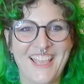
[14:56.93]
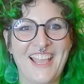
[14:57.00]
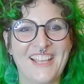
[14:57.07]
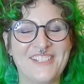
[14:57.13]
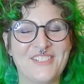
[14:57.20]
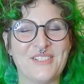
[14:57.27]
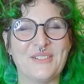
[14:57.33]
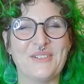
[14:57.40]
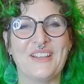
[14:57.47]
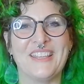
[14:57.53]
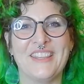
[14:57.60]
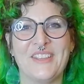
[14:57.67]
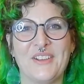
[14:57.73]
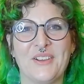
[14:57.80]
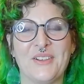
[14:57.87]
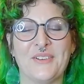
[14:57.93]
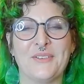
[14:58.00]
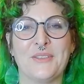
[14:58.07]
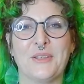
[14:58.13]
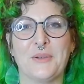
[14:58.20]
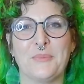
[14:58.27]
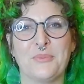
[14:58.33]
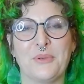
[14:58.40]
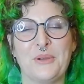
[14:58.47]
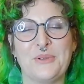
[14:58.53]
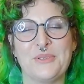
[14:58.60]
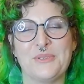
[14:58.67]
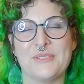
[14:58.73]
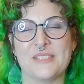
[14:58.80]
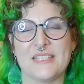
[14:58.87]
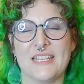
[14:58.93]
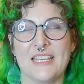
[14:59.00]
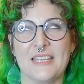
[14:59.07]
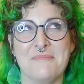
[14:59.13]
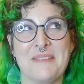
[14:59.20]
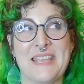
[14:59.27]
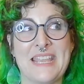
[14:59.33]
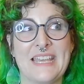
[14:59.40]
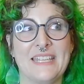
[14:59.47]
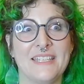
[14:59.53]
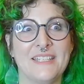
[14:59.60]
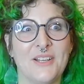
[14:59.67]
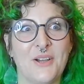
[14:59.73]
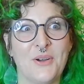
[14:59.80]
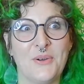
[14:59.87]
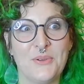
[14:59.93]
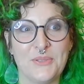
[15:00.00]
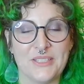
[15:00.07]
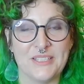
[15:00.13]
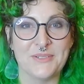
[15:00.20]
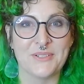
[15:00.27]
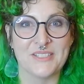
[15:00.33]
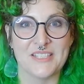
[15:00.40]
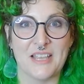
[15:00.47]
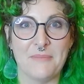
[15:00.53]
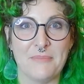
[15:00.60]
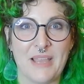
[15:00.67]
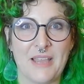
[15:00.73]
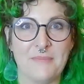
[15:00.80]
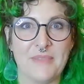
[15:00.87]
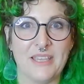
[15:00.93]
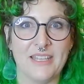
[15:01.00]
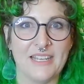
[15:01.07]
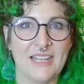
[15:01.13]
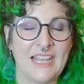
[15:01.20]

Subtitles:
I do, and their produce stand, man. Holy crap, Batman.